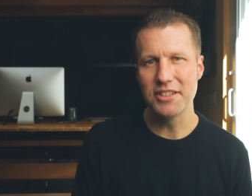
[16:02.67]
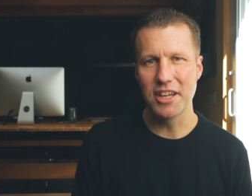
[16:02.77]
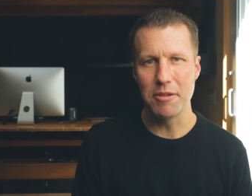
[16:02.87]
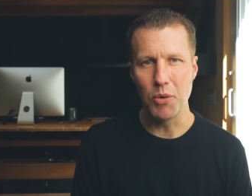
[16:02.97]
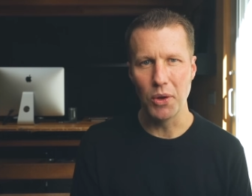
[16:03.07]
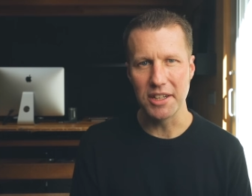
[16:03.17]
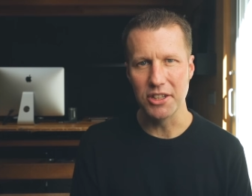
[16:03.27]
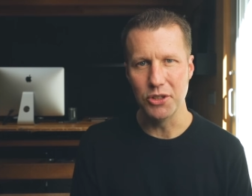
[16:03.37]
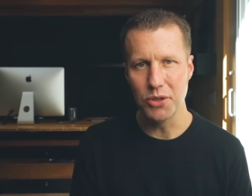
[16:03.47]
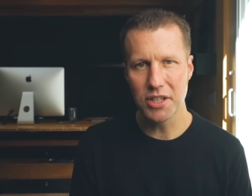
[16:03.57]
is gonna be willing to
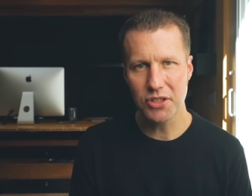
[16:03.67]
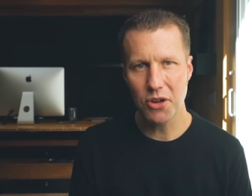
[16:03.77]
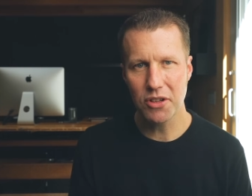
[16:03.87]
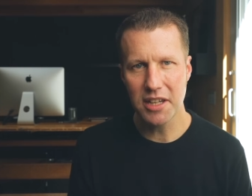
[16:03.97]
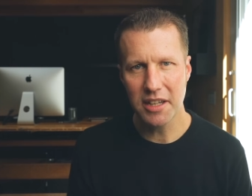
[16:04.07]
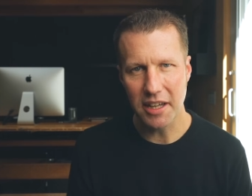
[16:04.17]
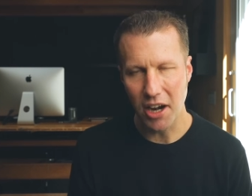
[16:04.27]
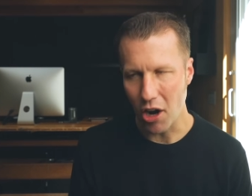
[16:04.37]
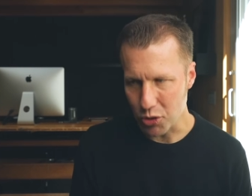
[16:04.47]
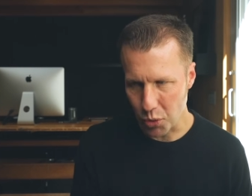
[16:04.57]
do this, certainly, and
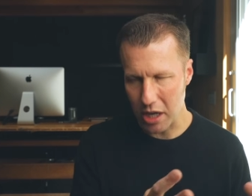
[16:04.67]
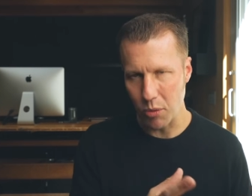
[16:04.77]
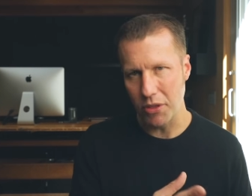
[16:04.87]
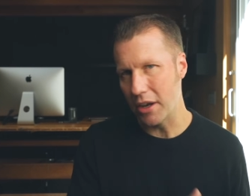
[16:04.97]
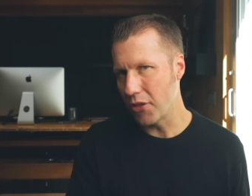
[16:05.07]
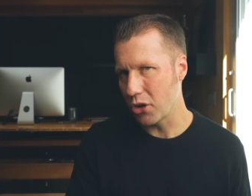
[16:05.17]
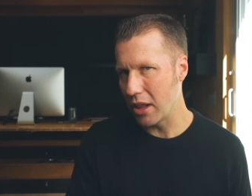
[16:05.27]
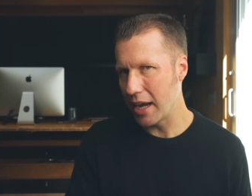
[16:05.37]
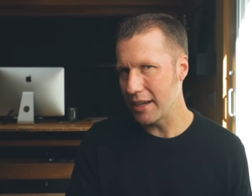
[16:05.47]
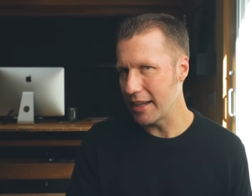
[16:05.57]
I was working with another
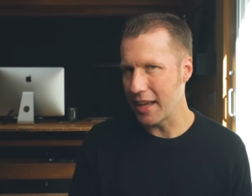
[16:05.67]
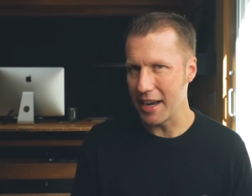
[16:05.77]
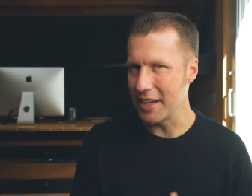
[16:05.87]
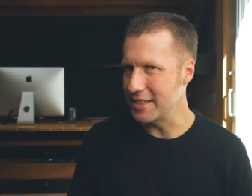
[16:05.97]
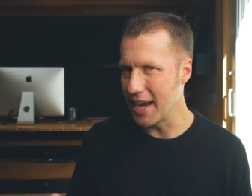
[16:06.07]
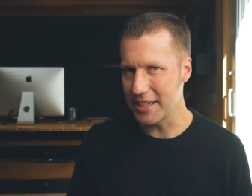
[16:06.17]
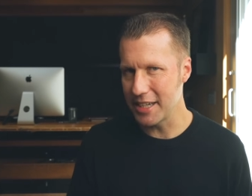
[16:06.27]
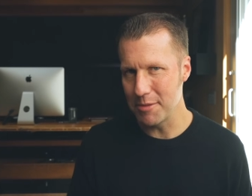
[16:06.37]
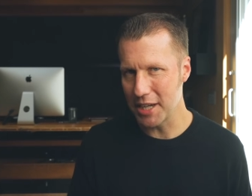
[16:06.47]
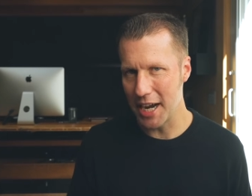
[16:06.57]
client at that exact
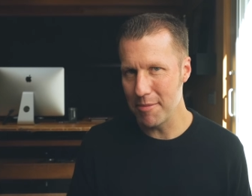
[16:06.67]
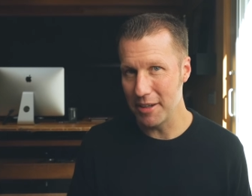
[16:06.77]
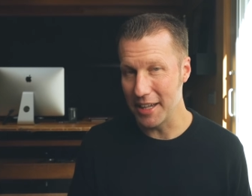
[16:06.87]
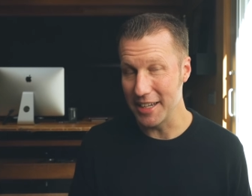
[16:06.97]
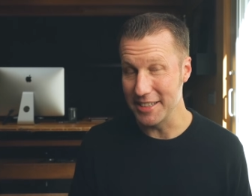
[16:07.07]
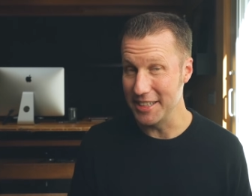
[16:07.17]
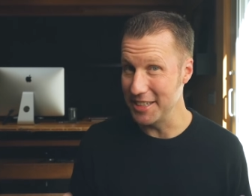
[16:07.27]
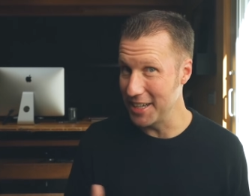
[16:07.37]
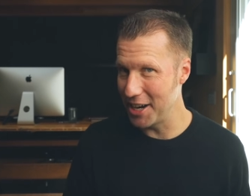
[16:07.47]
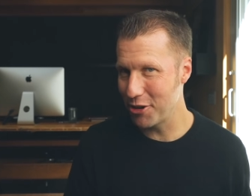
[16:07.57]
same time and that did
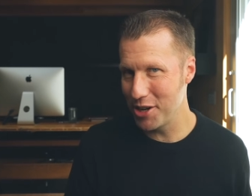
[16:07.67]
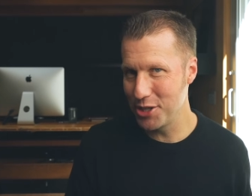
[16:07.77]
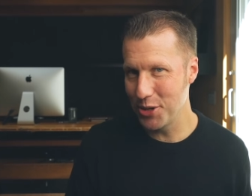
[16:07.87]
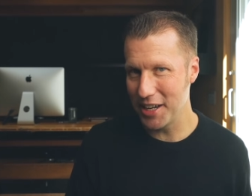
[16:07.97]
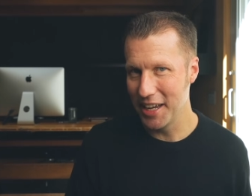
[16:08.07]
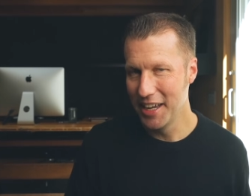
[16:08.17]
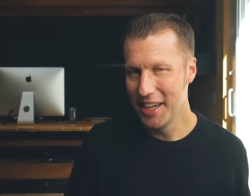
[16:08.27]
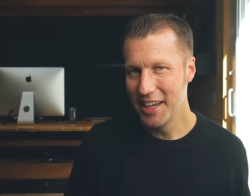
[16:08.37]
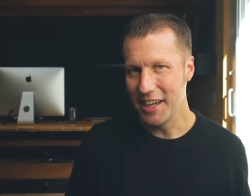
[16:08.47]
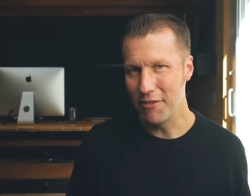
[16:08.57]
not agree to it.
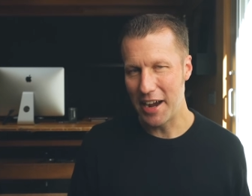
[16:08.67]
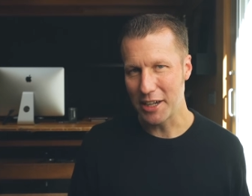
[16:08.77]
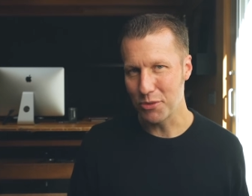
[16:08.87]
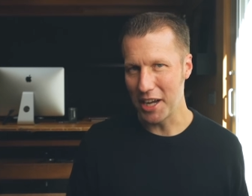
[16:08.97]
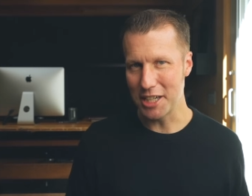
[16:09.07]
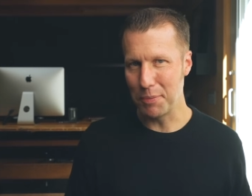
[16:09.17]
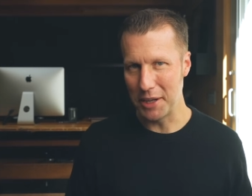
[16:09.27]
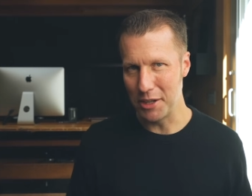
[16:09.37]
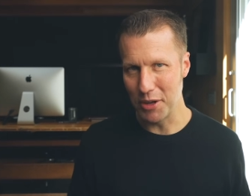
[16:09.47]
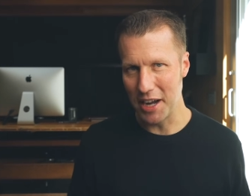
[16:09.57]
In fact, when I
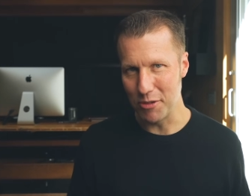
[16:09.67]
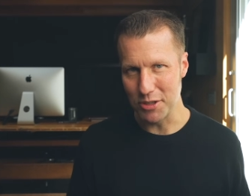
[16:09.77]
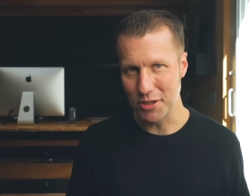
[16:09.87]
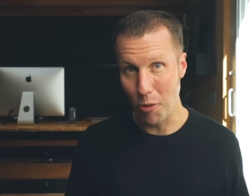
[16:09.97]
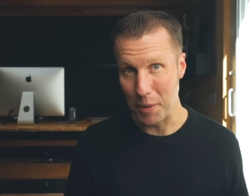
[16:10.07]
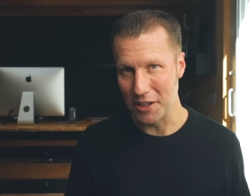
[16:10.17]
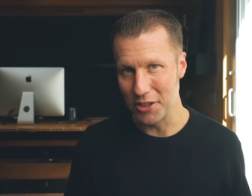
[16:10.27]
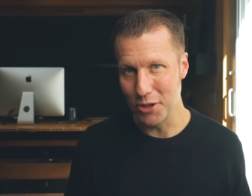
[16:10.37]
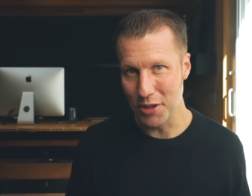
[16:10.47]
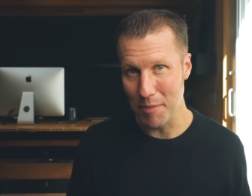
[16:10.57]
explained what I was hoping to
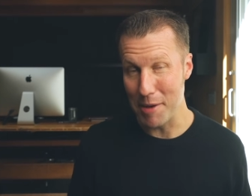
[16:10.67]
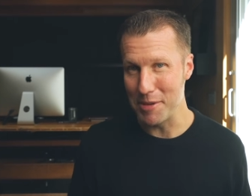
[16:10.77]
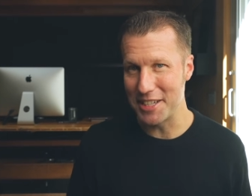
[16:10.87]
do, they made me